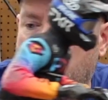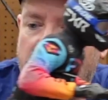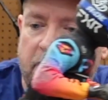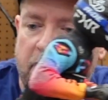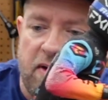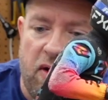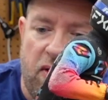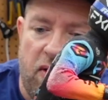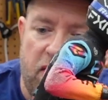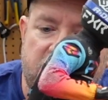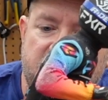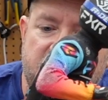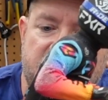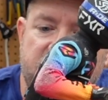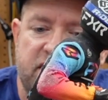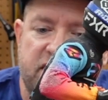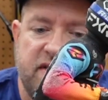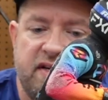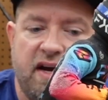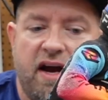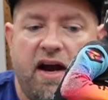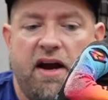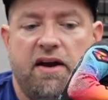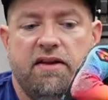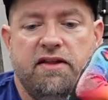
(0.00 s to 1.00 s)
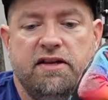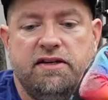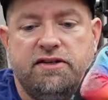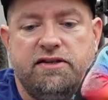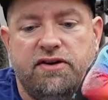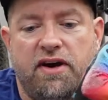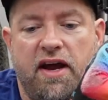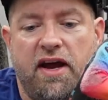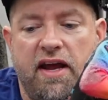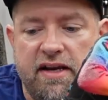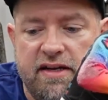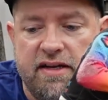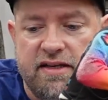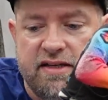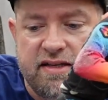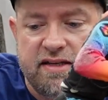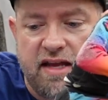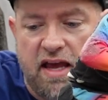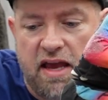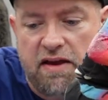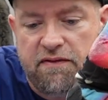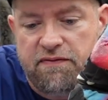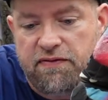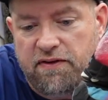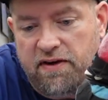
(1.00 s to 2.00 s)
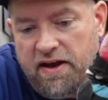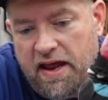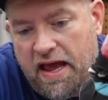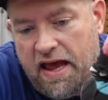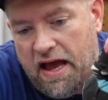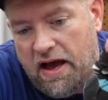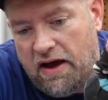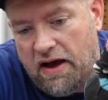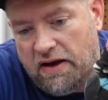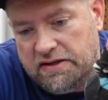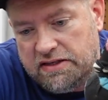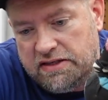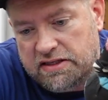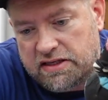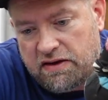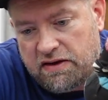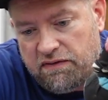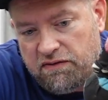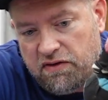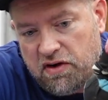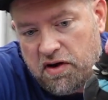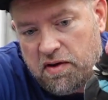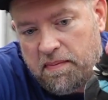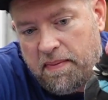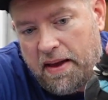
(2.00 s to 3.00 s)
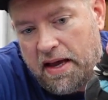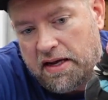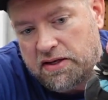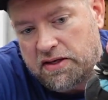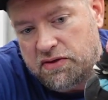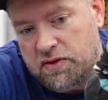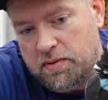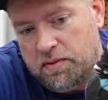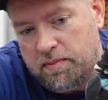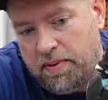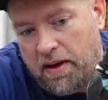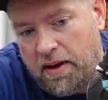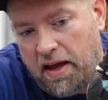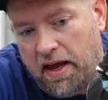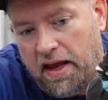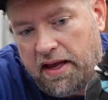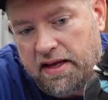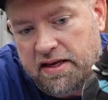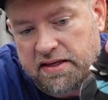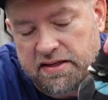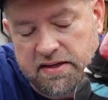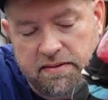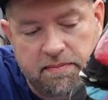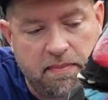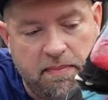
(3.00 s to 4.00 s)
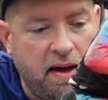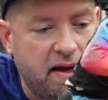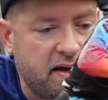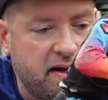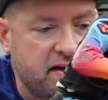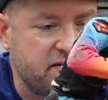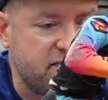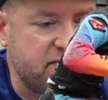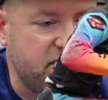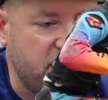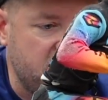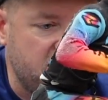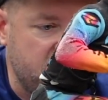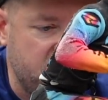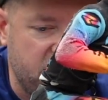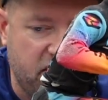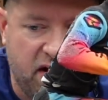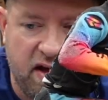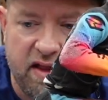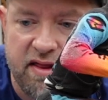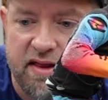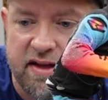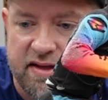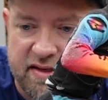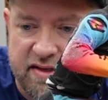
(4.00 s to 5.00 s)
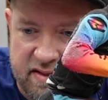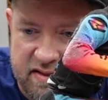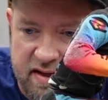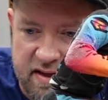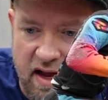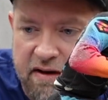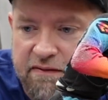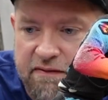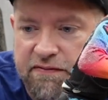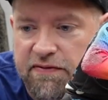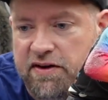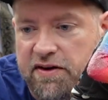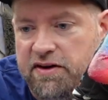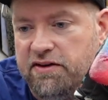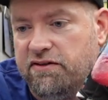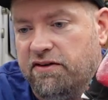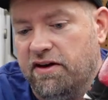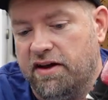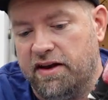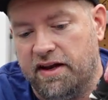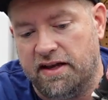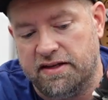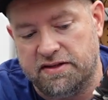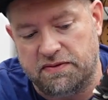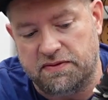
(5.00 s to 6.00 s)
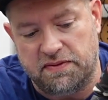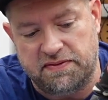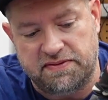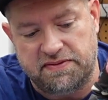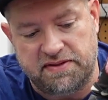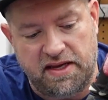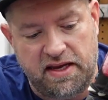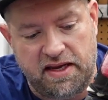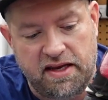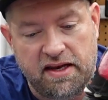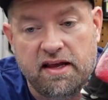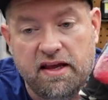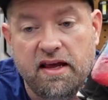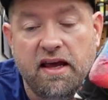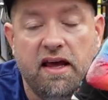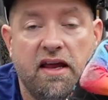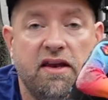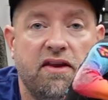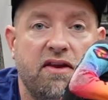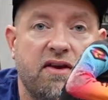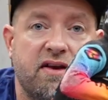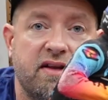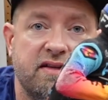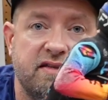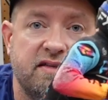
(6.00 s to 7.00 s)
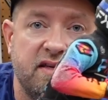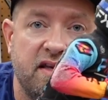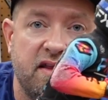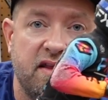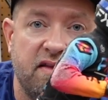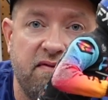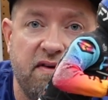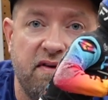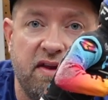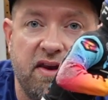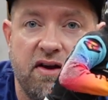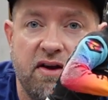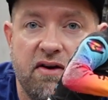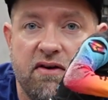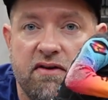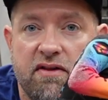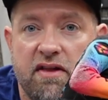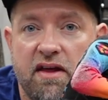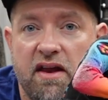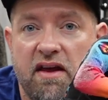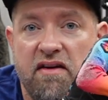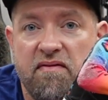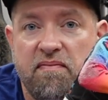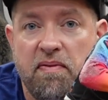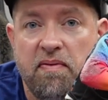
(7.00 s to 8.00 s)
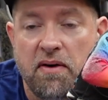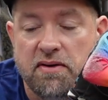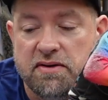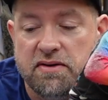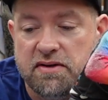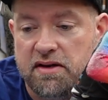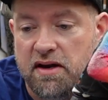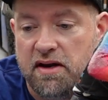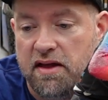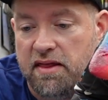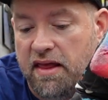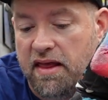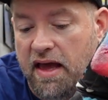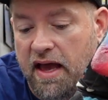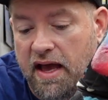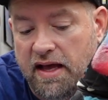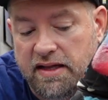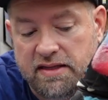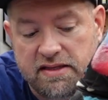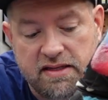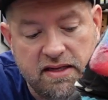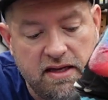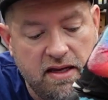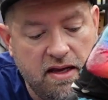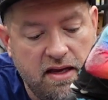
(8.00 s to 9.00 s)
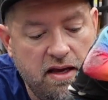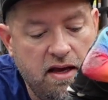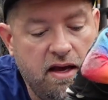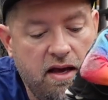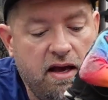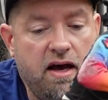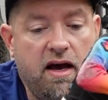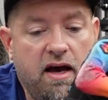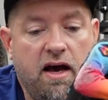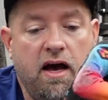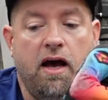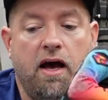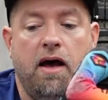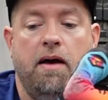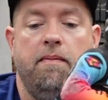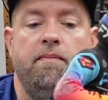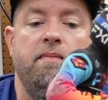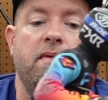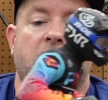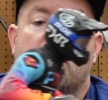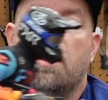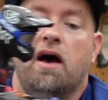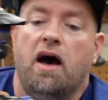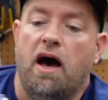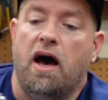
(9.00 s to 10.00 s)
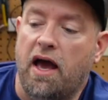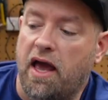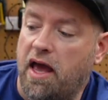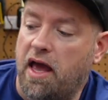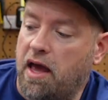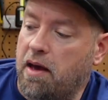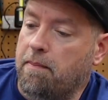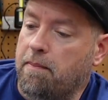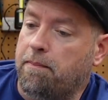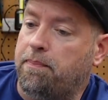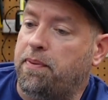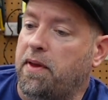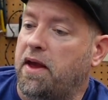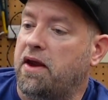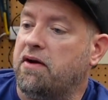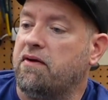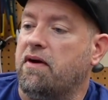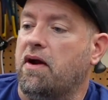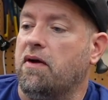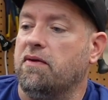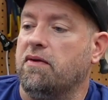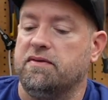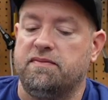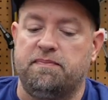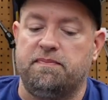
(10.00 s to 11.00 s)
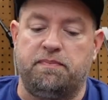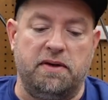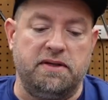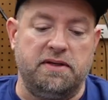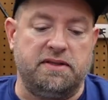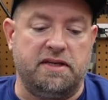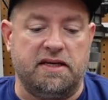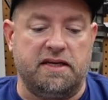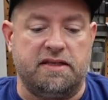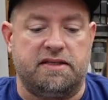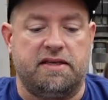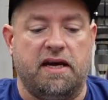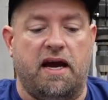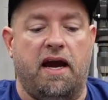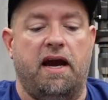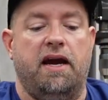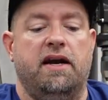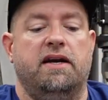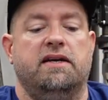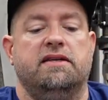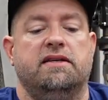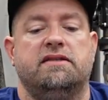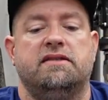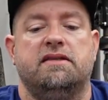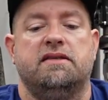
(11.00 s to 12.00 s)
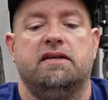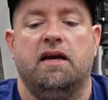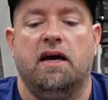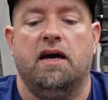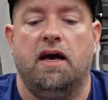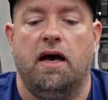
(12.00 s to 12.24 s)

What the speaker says: I'm going to retire the trike design for now and just convert it back to a bike because the bike is fun to run. This is not fun to run, as we've seen, and you can see the video that I posted on that. I am playing around with printing tires.